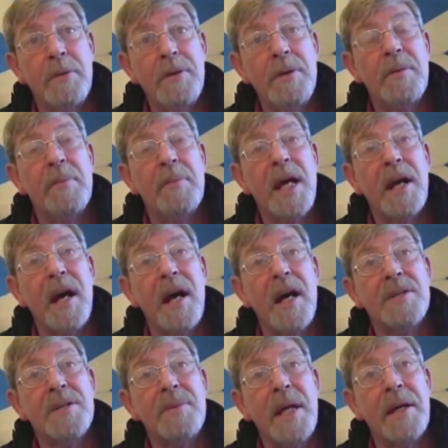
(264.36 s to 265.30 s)
We have even made
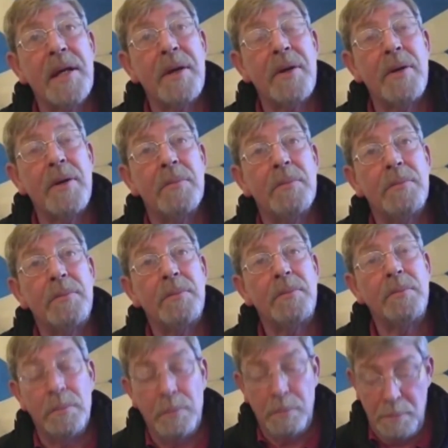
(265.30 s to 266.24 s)
that as we end it all.
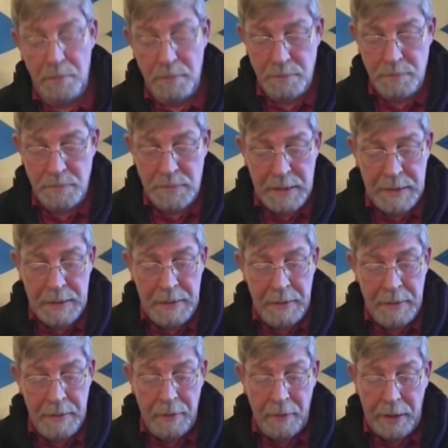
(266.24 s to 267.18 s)

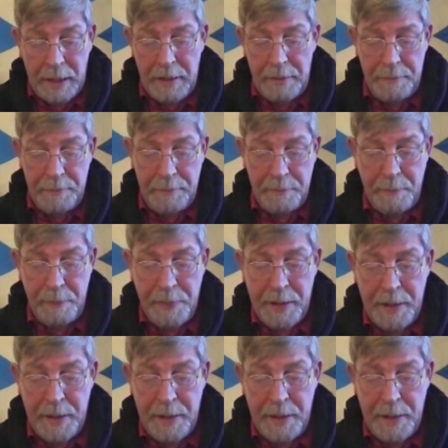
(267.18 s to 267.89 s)
All right.